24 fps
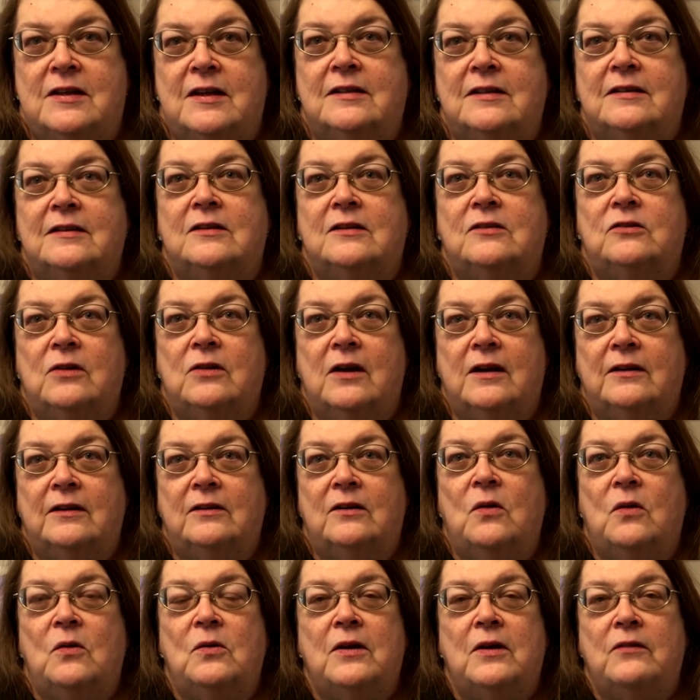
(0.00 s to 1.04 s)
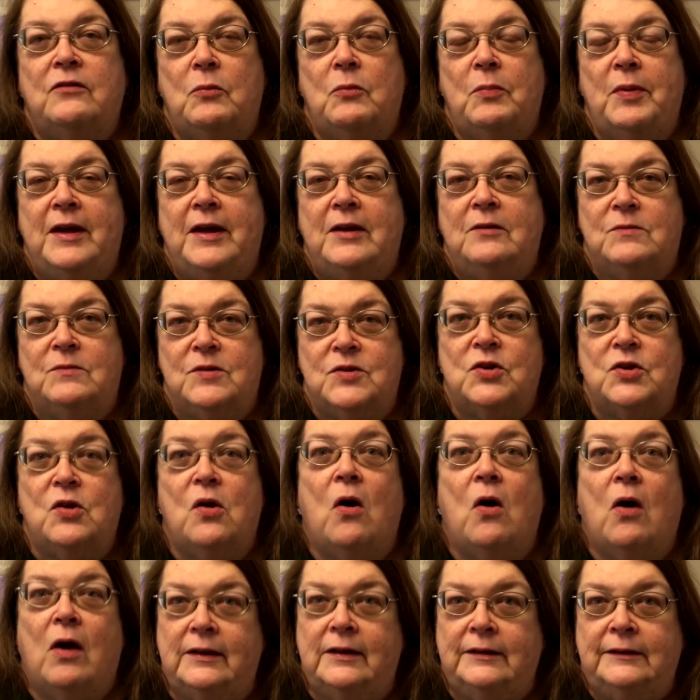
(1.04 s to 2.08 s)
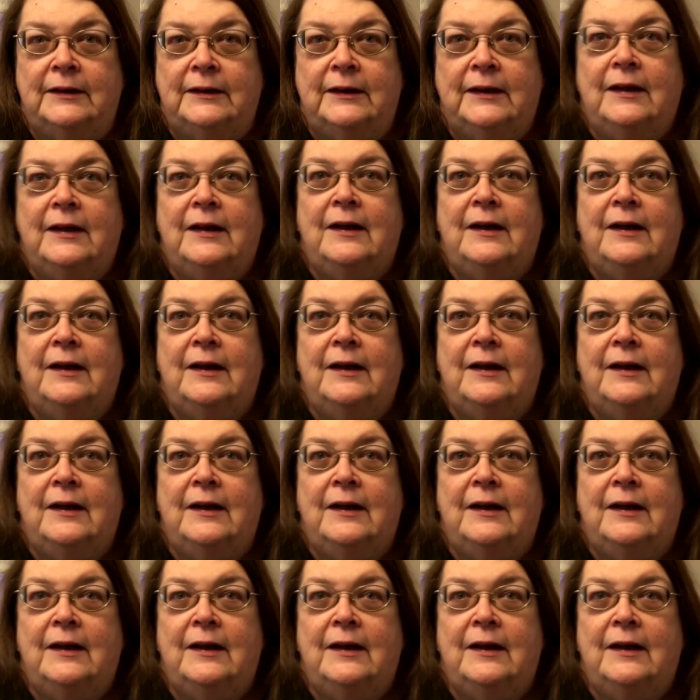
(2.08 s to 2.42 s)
that the chronic low-level pain was gone.